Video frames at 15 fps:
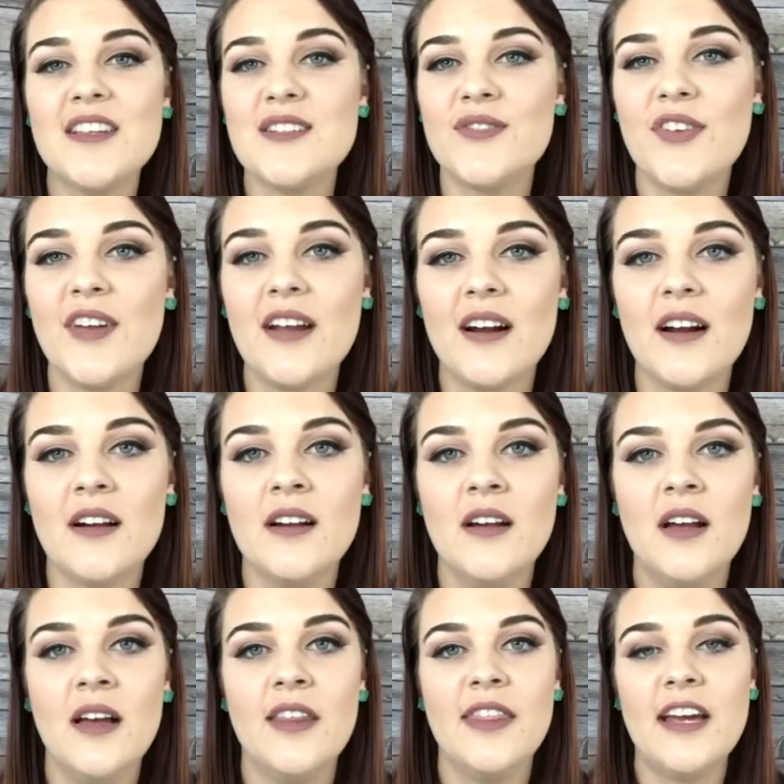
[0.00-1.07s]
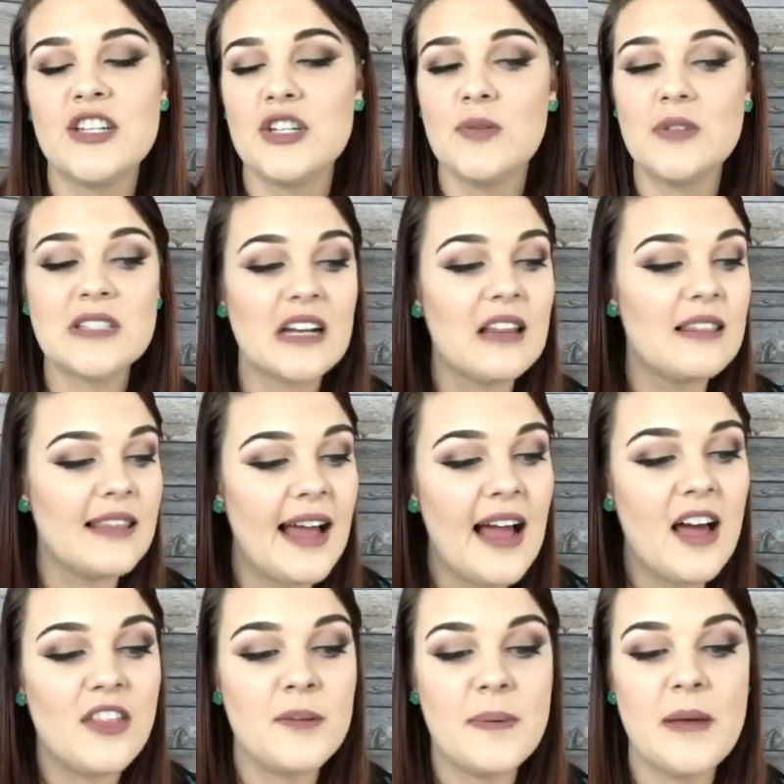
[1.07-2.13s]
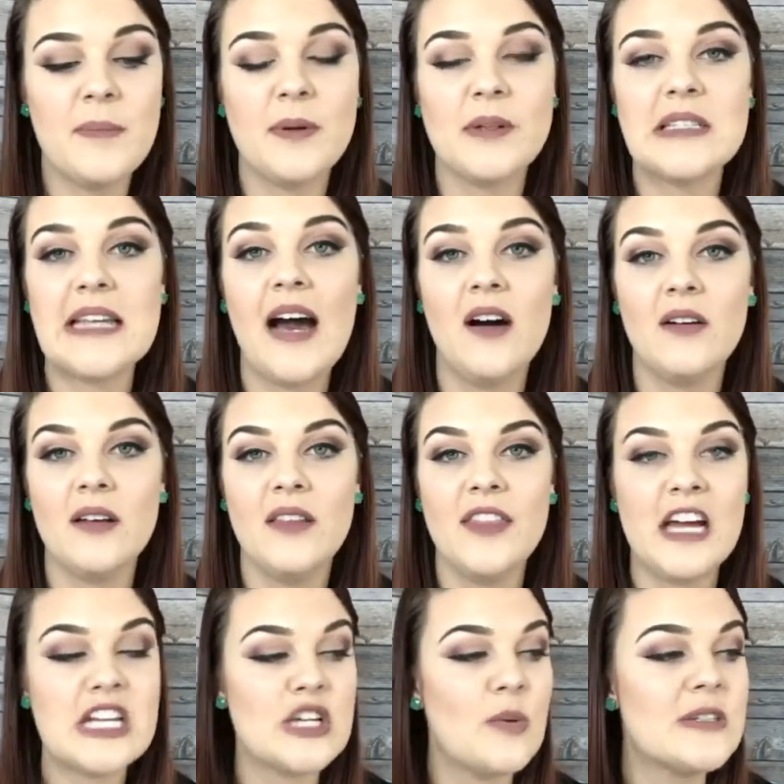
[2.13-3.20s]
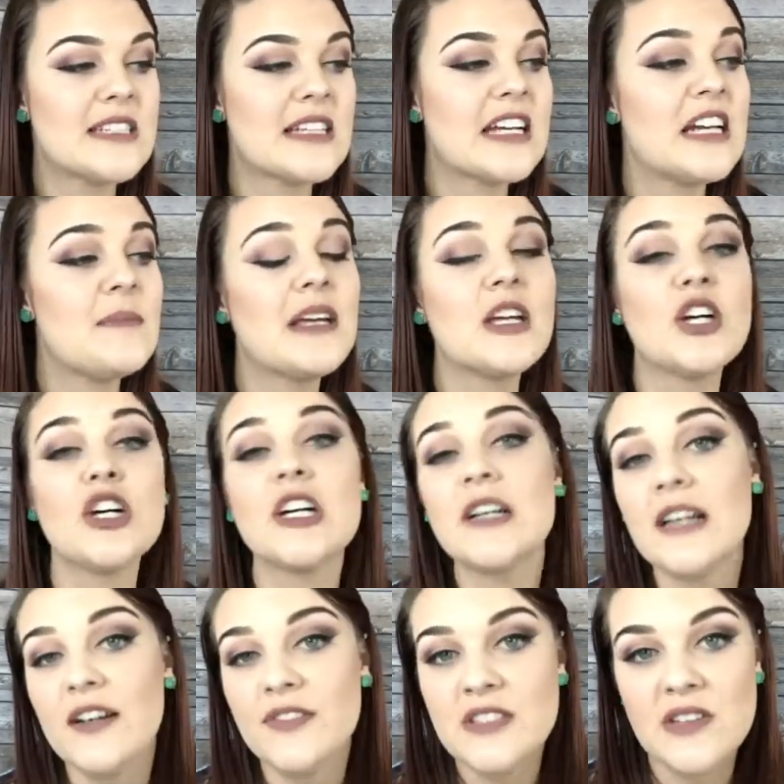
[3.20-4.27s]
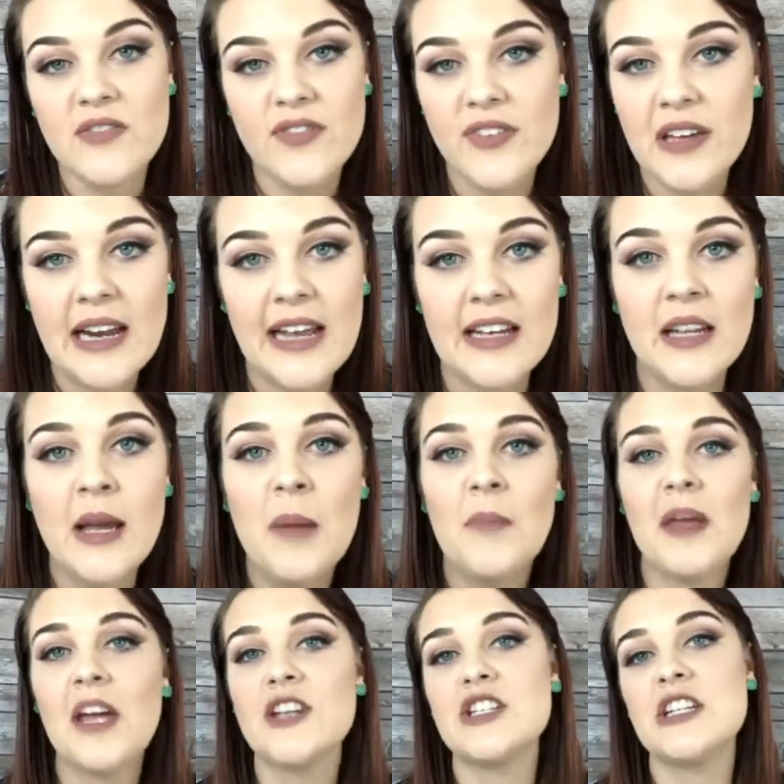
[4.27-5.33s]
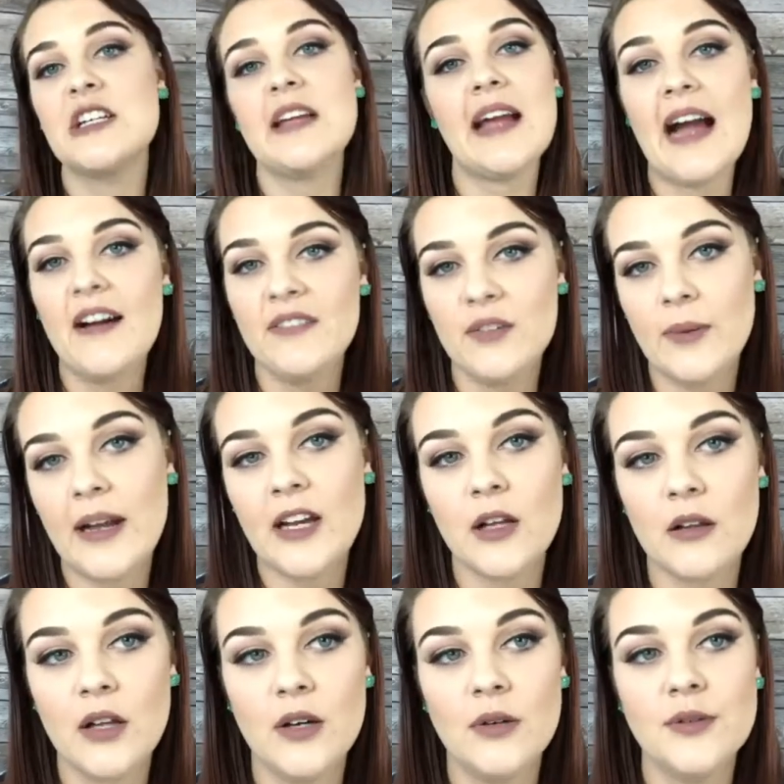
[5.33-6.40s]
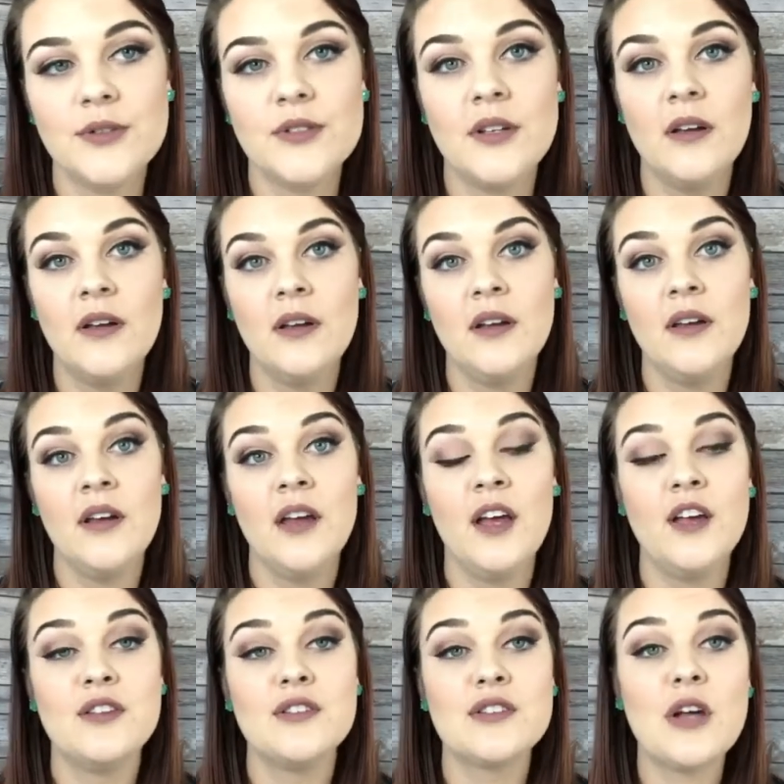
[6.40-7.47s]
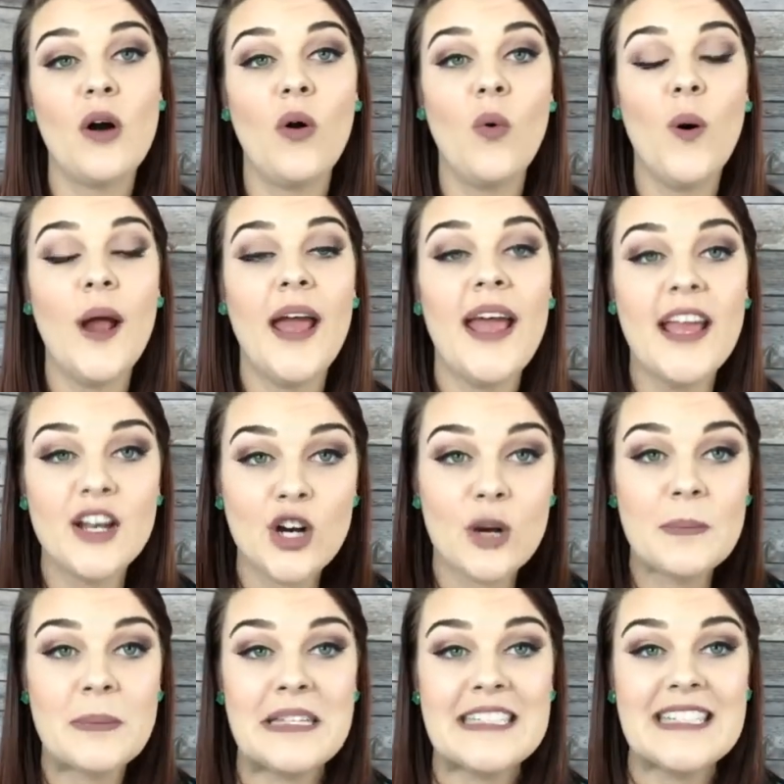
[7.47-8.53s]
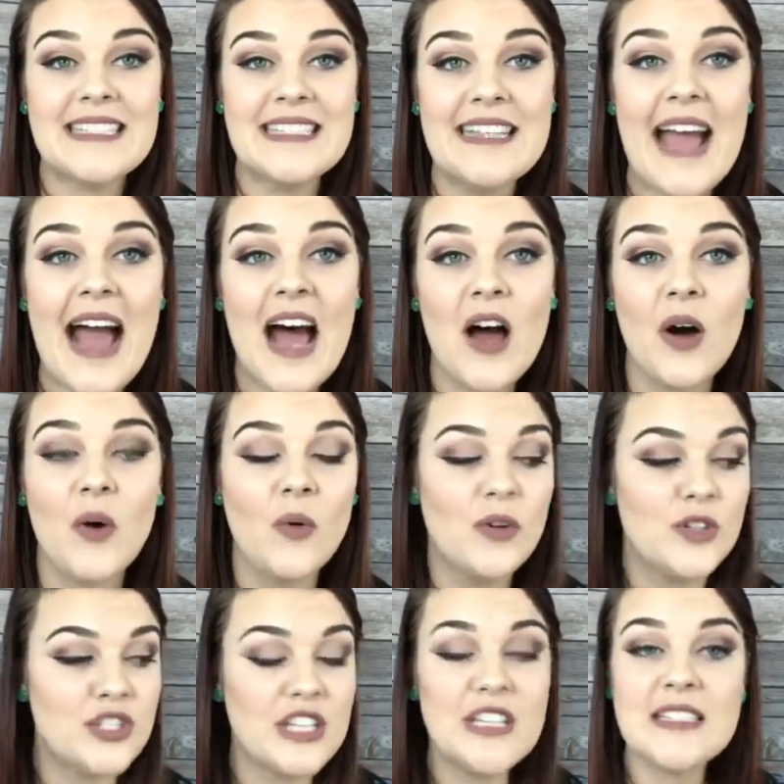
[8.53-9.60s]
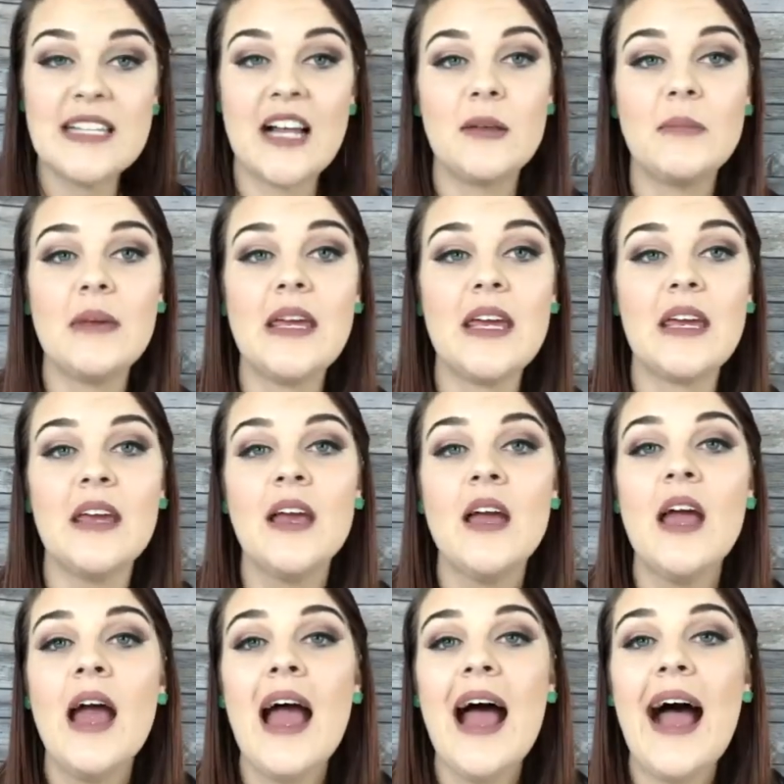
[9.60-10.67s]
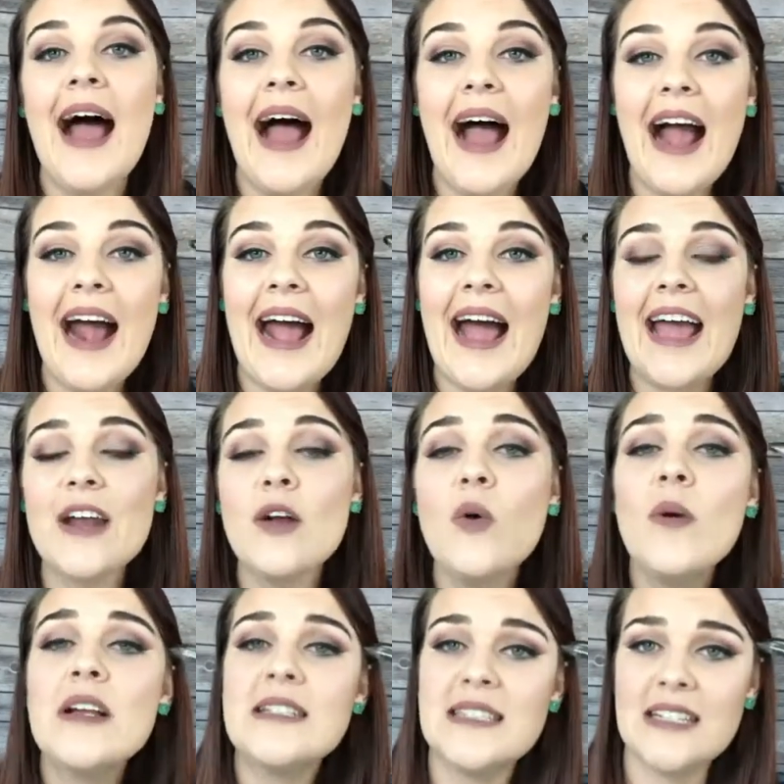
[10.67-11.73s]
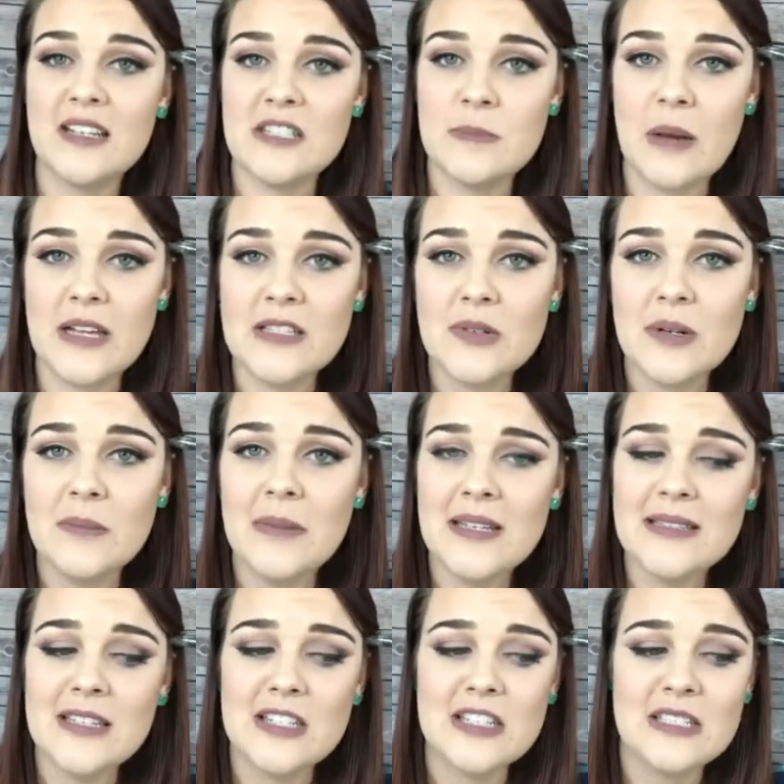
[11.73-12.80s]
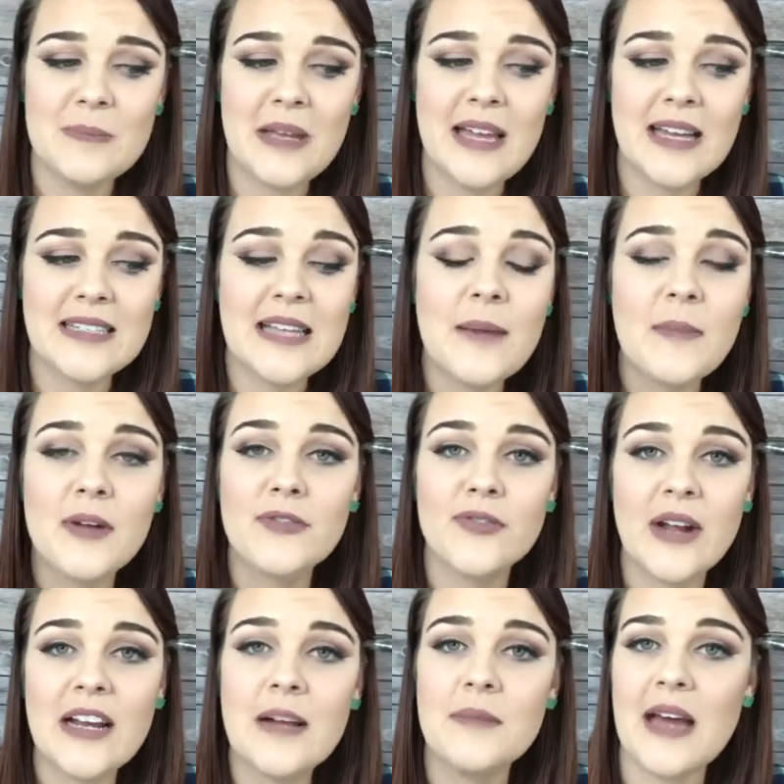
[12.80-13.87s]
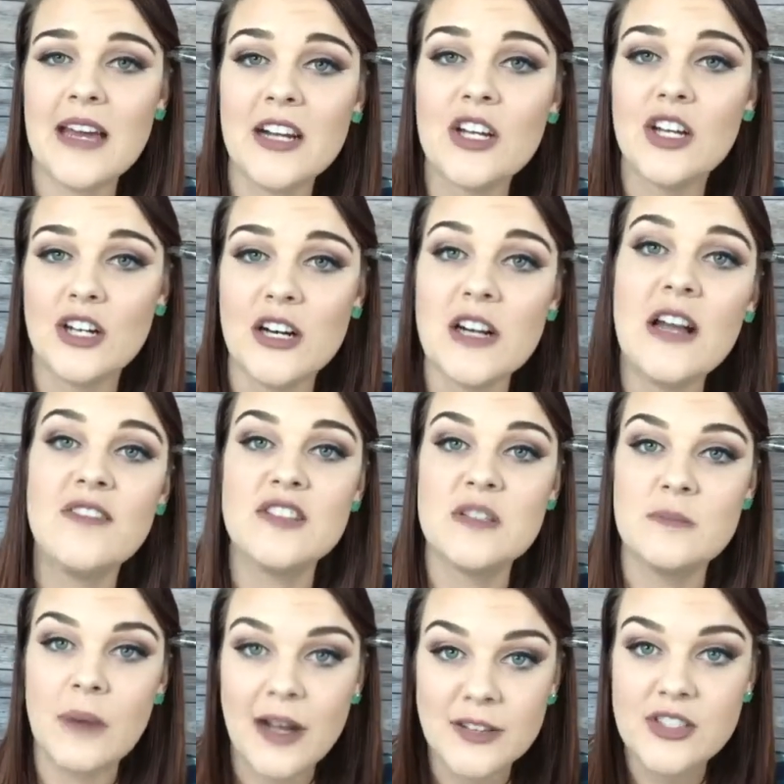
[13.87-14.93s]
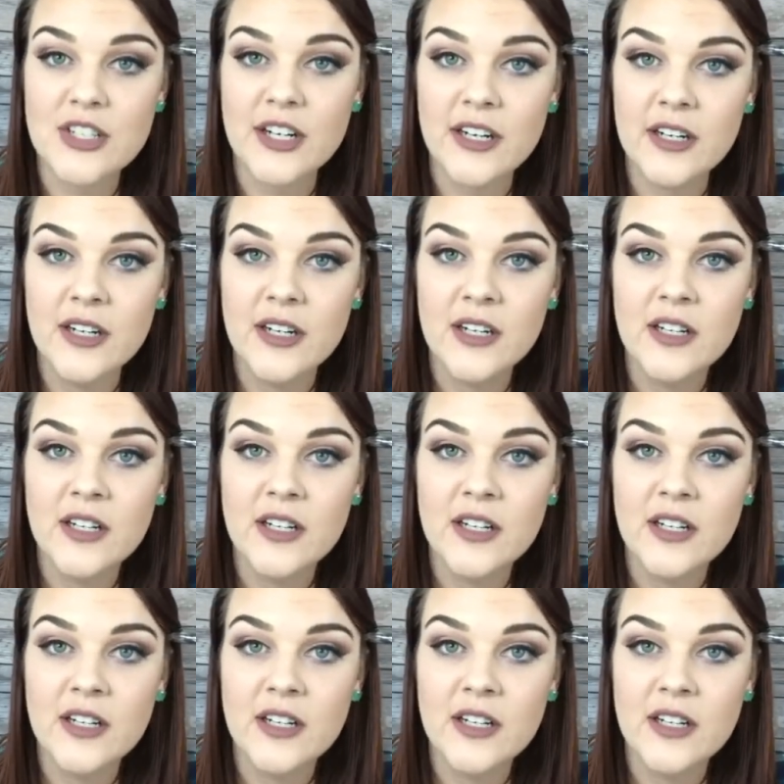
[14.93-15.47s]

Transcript: this fear that she was going to let other people down, that she wasn't going to be good enough to fit in because she didn't have the right clothes. So in her business now, she's telling me, I don't want to send out sponsoring messages because I'm afraid I'm not a good enough sponsor.